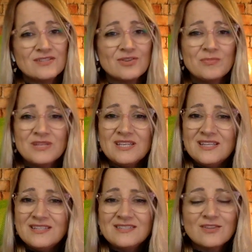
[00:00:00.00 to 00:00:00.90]
So
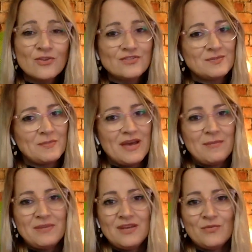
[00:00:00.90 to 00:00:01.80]
please don't spam
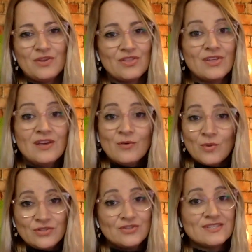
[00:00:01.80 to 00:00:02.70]
me with
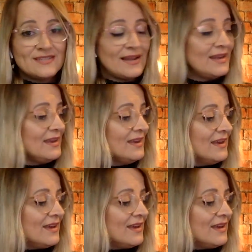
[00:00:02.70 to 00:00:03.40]
what you're selling.